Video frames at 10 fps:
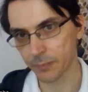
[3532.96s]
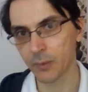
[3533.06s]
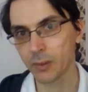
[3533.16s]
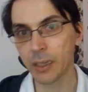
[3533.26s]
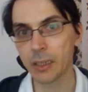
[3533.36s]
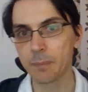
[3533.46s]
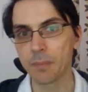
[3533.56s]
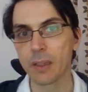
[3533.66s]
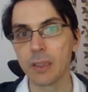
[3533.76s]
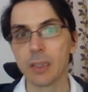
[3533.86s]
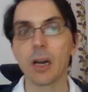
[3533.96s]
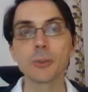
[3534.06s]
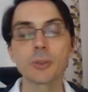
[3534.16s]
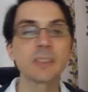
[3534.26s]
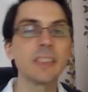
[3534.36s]
okay?
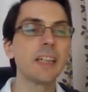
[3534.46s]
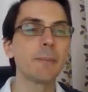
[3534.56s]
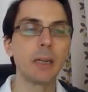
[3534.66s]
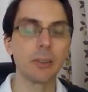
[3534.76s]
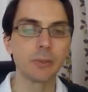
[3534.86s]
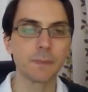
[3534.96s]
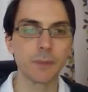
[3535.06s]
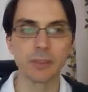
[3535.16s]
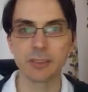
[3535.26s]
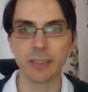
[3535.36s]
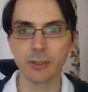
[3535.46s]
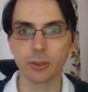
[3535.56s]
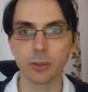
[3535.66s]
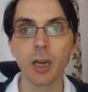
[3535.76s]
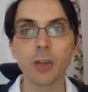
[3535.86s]
Also think about from this
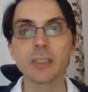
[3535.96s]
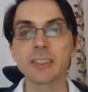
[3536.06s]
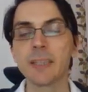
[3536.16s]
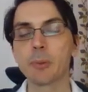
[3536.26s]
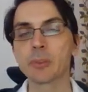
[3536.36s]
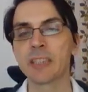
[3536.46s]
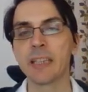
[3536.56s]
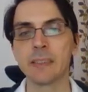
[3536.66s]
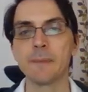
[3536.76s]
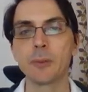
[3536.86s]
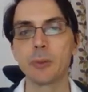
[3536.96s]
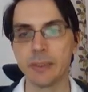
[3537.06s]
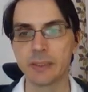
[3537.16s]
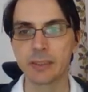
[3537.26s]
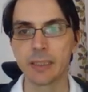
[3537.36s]
lecture, how the sample size
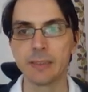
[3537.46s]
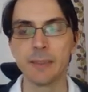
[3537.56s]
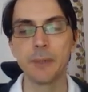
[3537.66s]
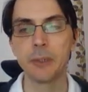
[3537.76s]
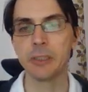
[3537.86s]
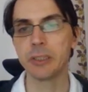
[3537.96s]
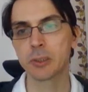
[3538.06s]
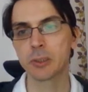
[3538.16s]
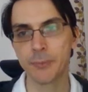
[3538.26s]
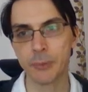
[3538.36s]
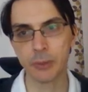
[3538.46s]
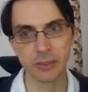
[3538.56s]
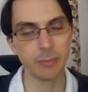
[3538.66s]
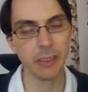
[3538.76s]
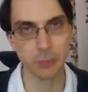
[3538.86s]
influence the variance of your
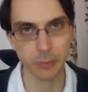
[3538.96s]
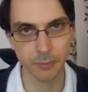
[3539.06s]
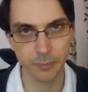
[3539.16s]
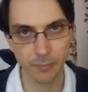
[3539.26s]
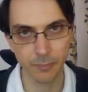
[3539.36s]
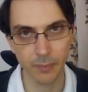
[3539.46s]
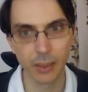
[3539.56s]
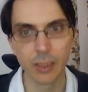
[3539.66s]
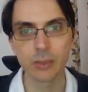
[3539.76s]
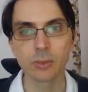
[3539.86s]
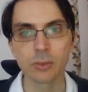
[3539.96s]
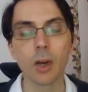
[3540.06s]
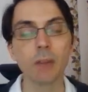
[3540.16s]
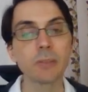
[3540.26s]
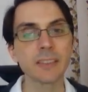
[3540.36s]
estimator? So
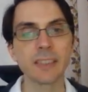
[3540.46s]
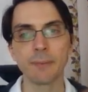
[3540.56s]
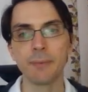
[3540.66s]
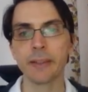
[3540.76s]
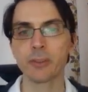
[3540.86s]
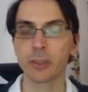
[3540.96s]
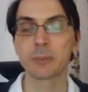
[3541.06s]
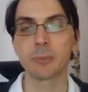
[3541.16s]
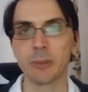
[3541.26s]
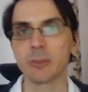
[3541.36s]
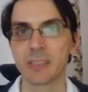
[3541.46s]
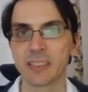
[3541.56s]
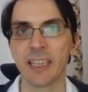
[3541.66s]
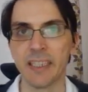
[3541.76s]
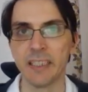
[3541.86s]
how does that affect your experimental
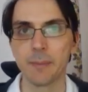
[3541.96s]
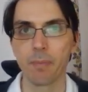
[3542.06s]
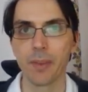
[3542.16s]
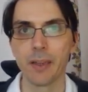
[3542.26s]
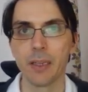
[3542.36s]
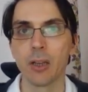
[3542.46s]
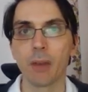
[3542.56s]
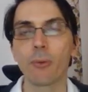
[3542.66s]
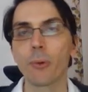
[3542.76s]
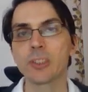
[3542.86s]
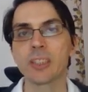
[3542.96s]
design? Of course,